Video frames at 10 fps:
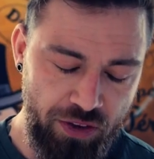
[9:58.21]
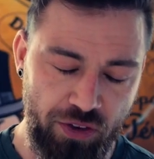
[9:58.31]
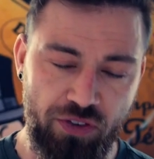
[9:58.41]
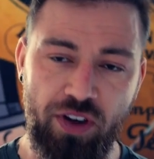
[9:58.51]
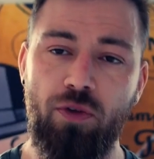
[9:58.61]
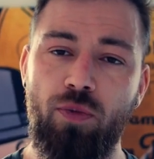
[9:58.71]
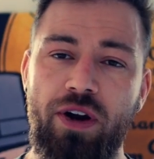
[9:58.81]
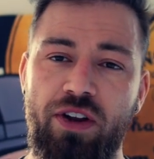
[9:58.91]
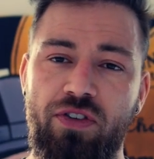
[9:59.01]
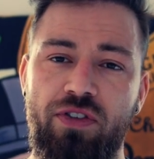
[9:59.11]
The second
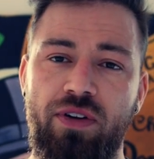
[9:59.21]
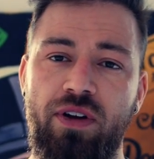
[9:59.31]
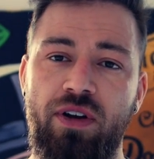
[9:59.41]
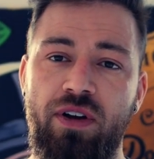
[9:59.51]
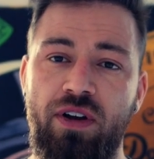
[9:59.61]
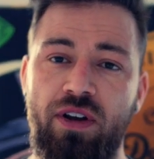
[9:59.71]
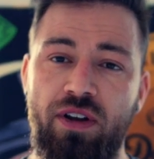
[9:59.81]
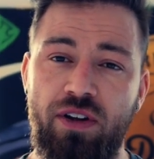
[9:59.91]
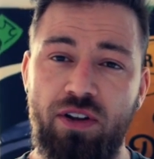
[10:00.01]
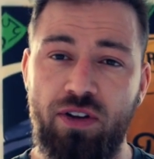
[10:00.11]
one is
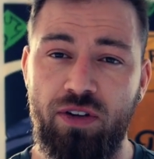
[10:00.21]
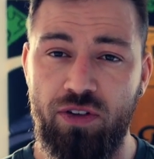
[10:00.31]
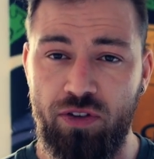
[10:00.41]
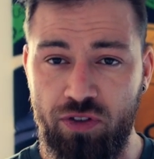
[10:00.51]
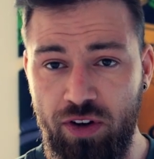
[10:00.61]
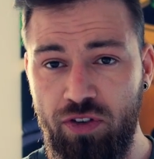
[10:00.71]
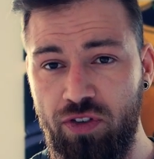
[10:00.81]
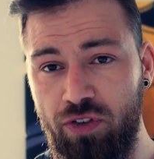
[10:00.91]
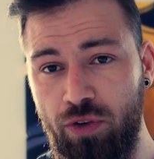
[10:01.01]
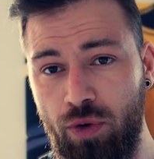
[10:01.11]

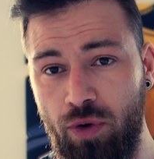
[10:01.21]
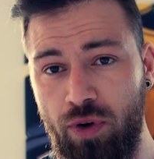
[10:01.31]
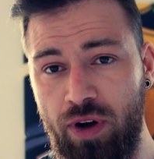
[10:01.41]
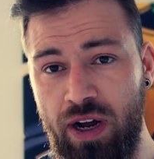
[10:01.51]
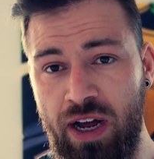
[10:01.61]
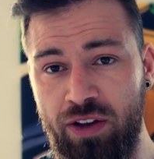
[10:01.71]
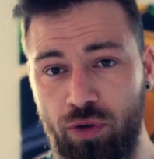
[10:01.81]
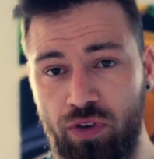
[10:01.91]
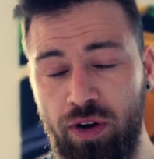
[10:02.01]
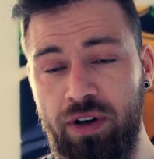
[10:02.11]
Since you are
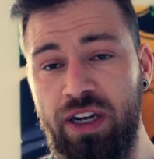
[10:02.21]
using